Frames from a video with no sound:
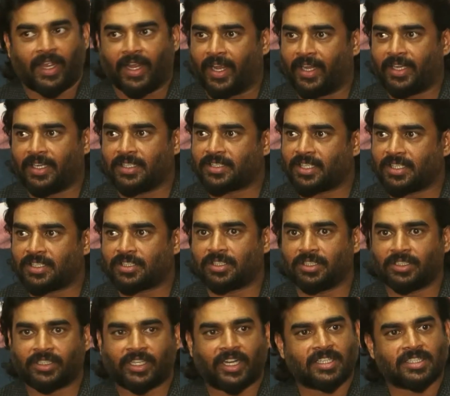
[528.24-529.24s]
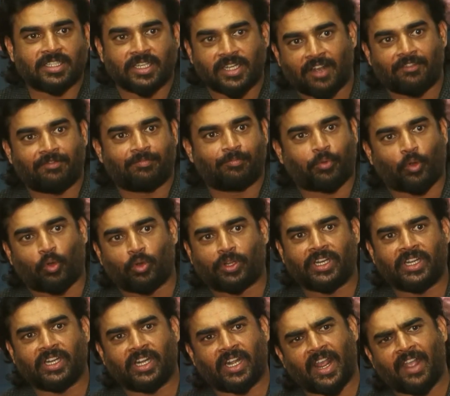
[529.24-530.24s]
And he says there is enough
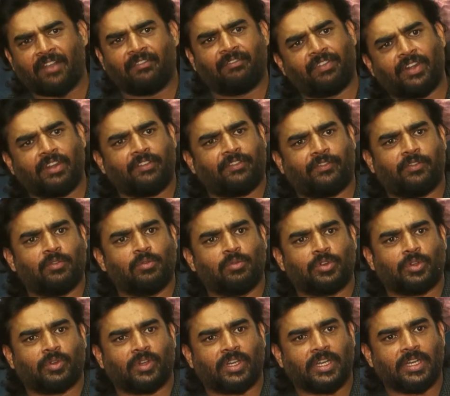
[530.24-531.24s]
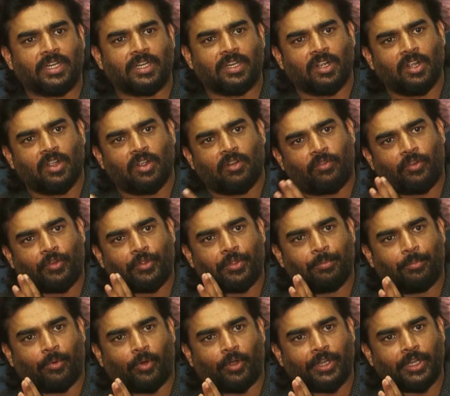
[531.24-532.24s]
protein in every food you eat for the
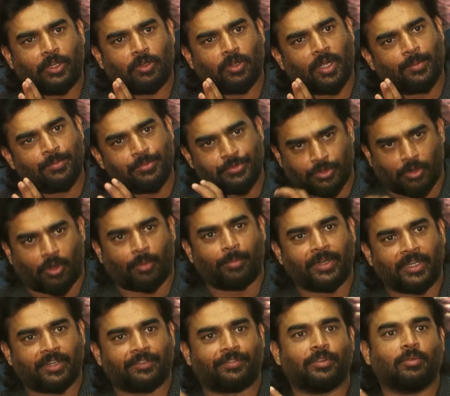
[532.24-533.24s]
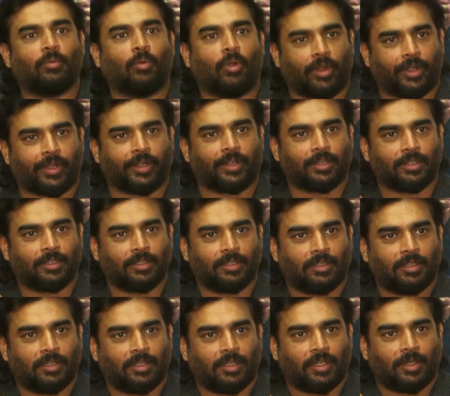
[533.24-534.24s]
body to absorb it if you want it.
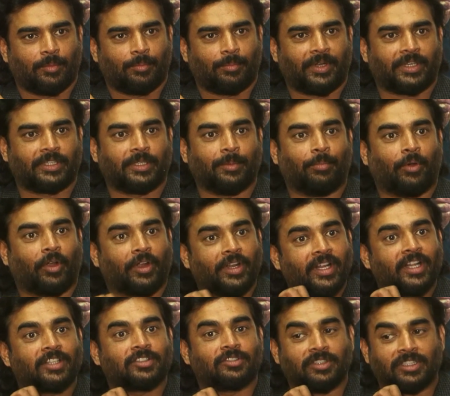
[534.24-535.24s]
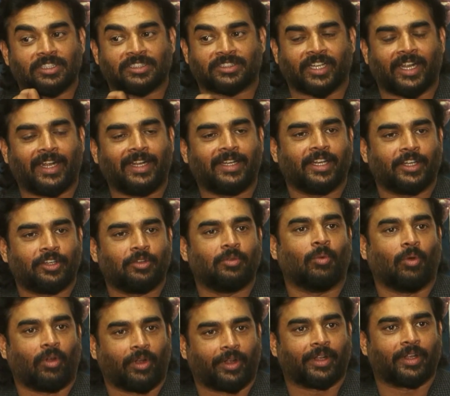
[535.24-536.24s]
But the body has to decide that you
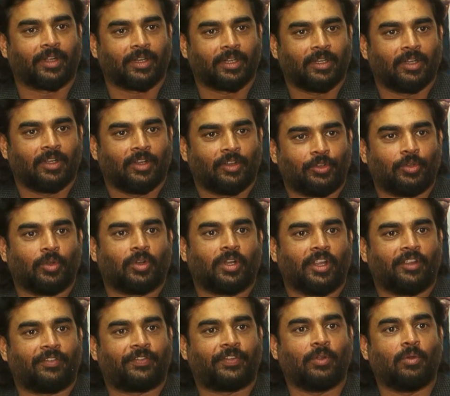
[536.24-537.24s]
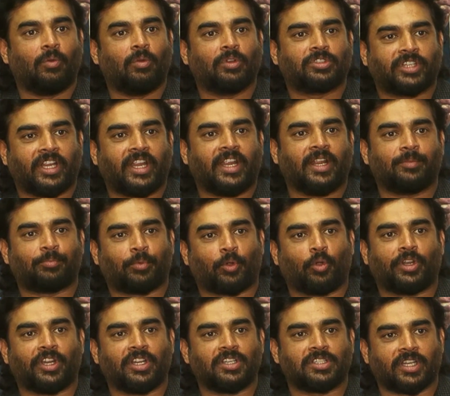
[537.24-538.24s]
want it. If you were saying
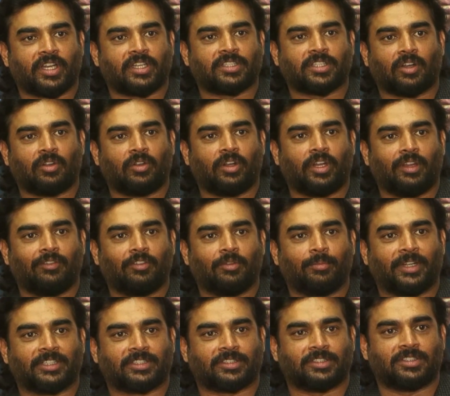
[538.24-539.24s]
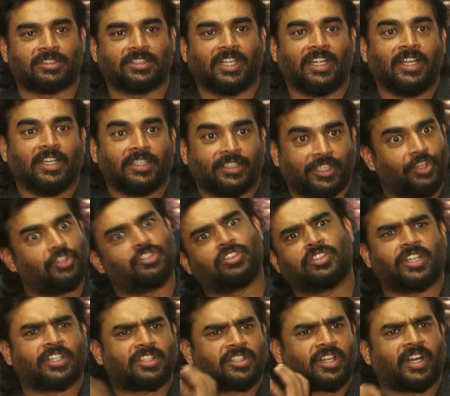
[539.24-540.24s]
protein shakes are going to give you muscles, then you
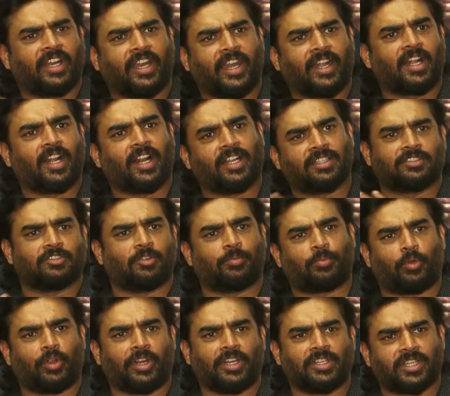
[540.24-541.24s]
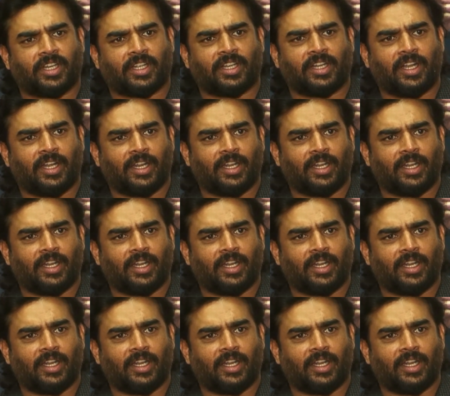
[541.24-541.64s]
should just take 8 glasses of protein shake in a